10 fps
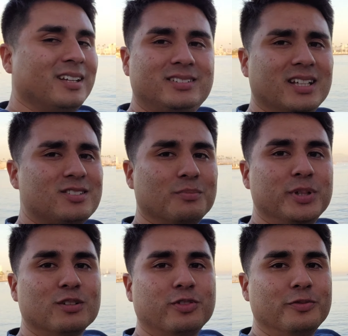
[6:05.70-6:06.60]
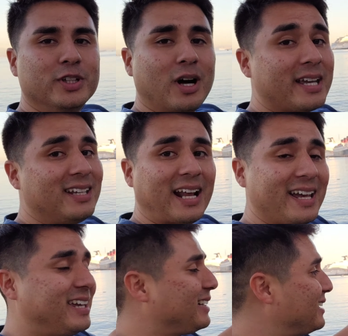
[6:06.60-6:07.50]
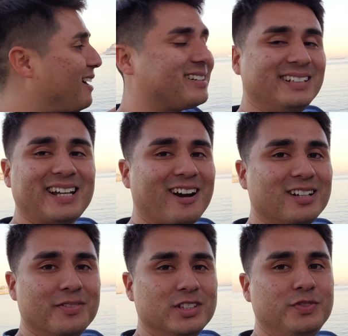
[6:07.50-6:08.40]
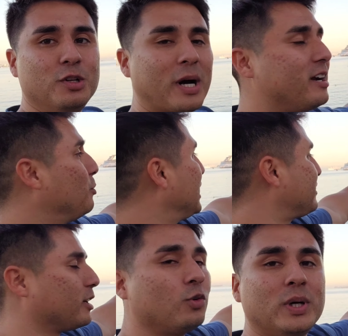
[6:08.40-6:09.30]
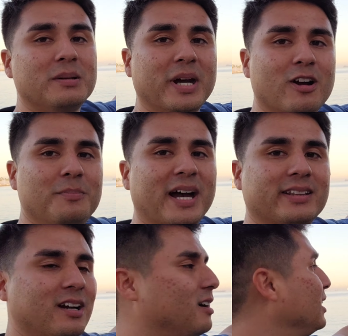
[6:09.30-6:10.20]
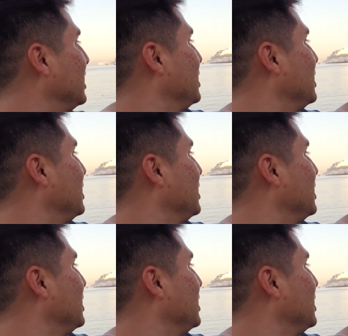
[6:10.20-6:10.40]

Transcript: Such a beautiful view. I cannot get tired of this view right here. We got the Queen Mary back there.